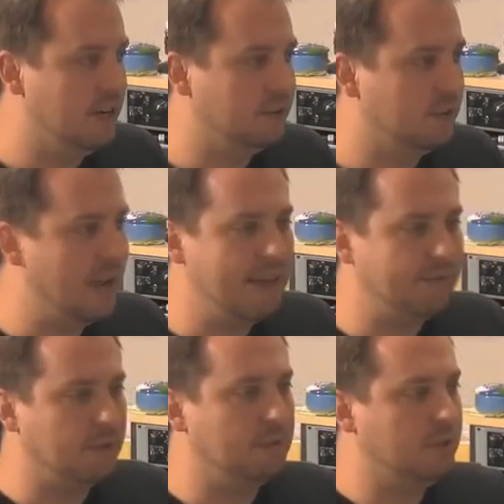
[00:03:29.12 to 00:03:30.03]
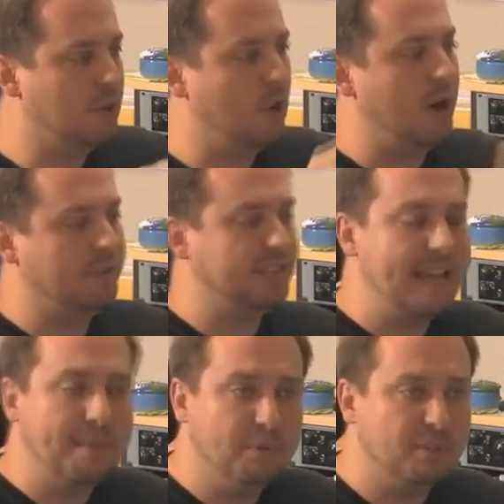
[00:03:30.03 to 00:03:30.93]
So I have to go off
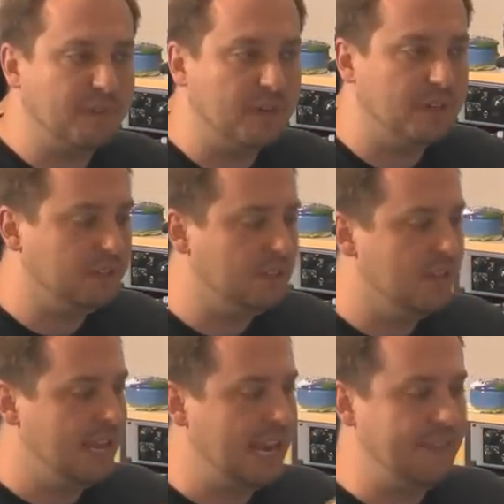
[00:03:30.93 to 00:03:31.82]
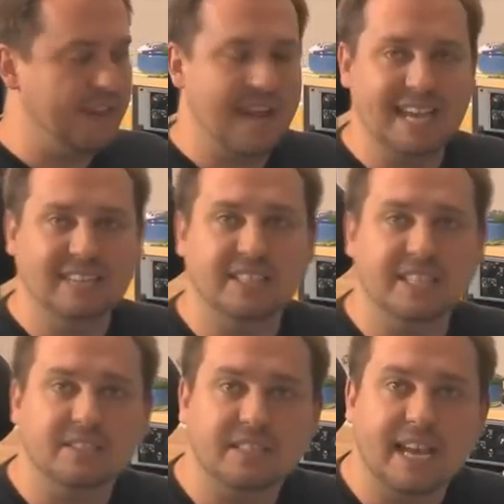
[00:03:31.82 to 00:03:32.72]
samples first and then
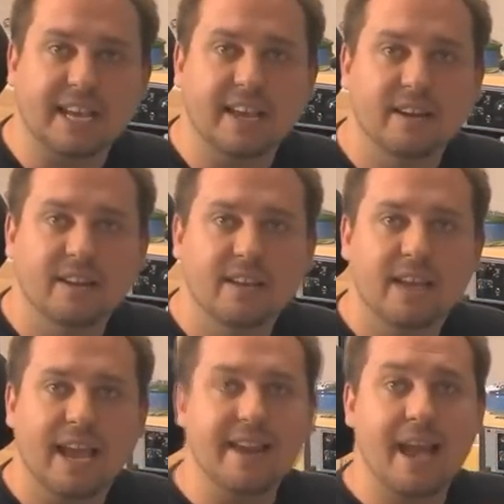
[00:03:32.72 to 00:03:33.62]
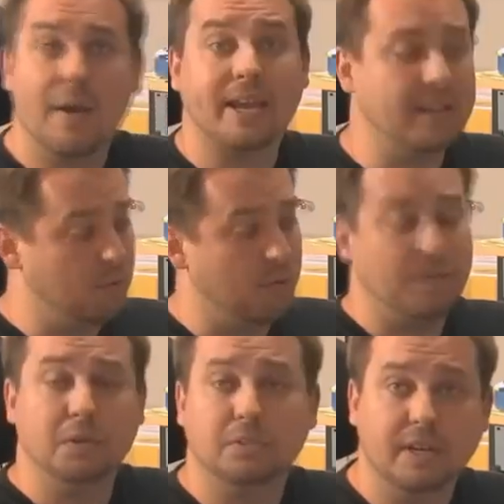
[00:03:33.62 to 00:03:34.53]
ideas second. And now I can
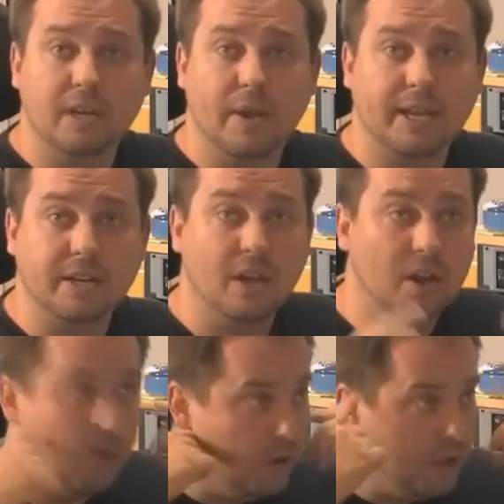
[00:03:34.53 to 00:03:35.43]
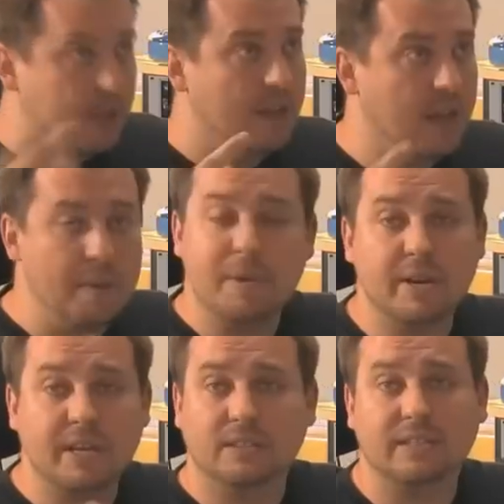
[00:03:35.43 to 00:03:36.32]
reverse it. Now I can go, I'm
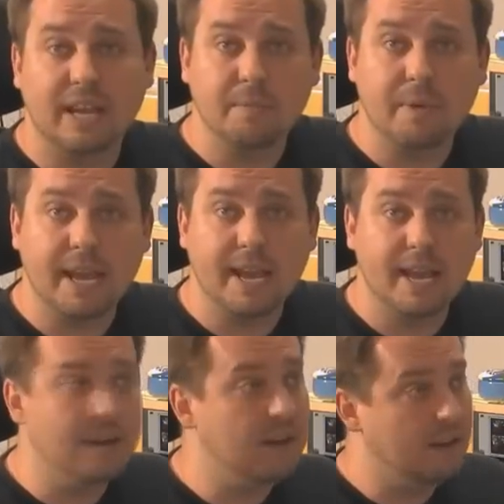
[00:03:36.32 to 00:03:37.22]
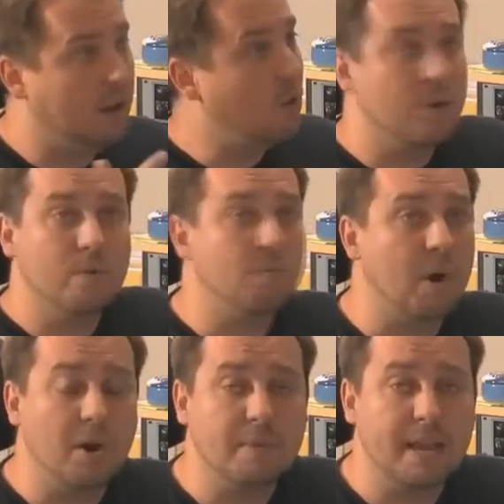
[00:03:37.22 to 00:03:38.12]
hearing a sound in my head, a horn
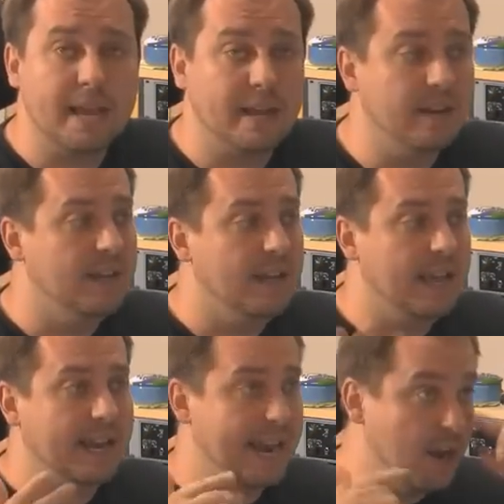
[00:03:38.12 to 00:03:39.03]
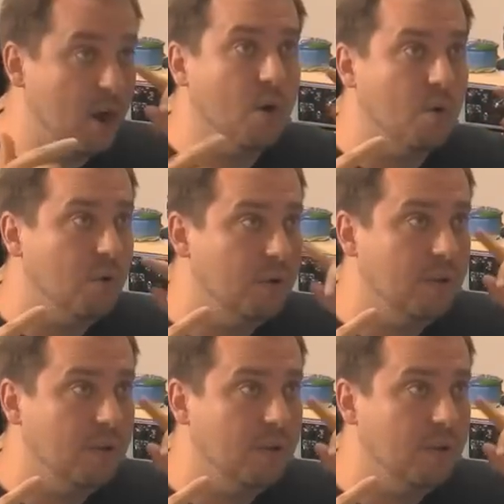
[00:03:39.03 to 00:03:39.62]
part in my head, and I know